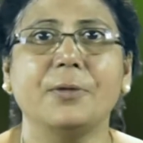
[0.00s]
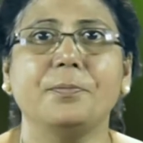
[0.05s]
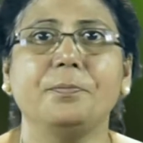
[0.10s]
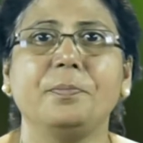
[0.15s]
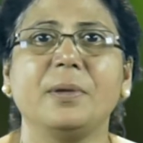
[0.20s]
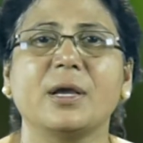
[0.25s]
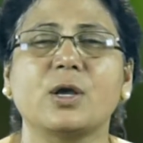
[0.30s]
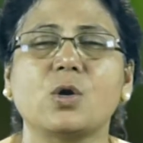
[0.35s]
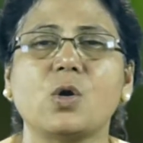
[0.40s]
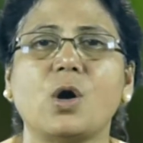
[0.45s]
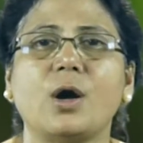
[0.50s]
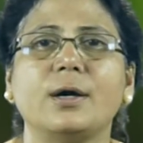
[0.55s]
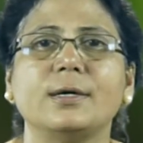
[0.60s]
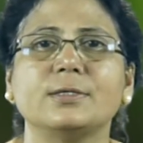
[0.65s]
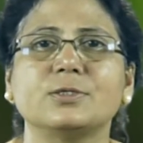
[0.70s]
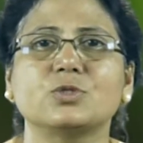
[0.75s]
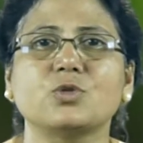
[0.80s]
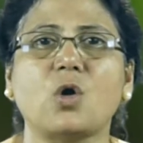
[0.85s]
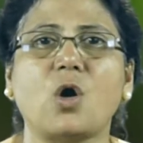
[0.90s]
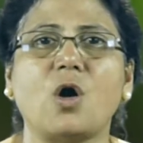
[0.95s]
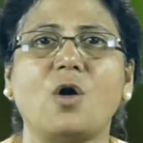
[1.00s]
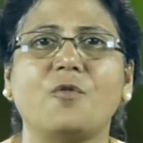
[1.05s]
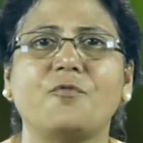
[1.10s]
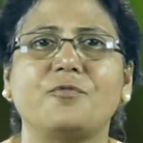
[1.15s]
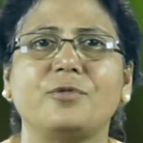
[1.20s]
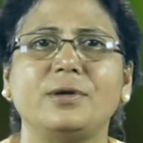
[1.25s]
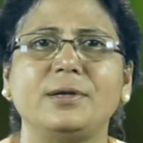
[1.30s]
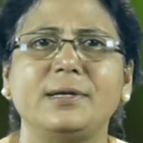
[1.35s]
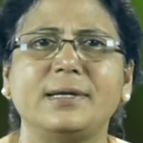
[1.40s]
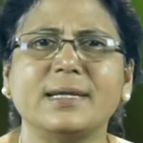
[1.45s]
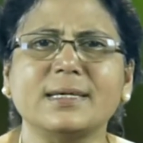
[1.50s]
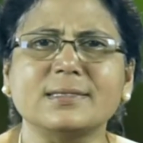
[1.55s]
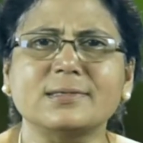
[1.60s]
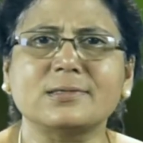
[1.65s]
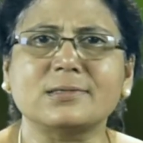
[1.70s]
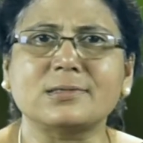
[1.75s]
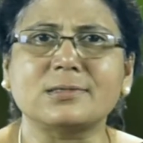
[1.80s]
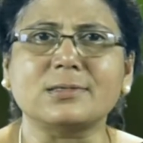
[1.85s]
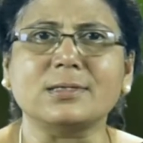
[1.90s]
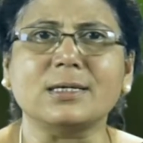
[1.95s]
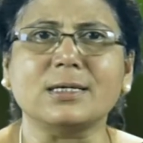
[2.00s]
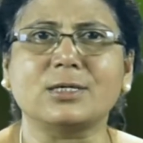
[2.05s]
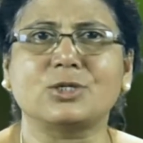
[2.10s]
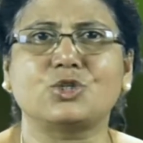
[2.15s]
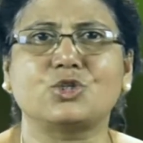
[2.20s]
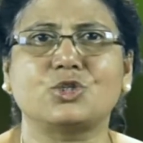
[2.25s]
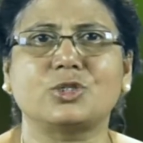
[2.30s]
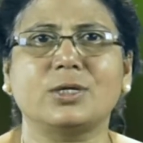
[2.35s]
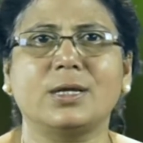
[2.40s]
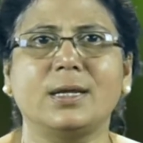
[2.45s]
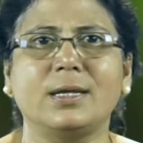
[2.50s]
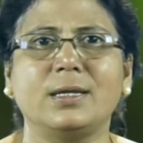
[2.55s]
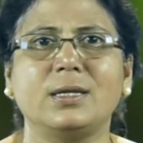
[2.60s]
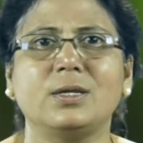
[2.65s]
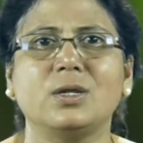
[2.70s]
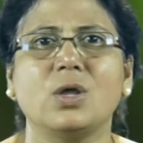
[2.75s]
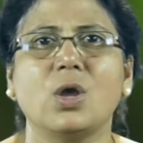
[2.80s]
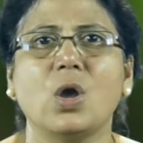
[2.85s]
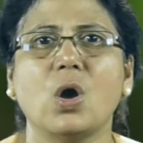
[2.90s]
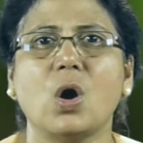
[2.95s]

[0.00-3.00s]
because of destruction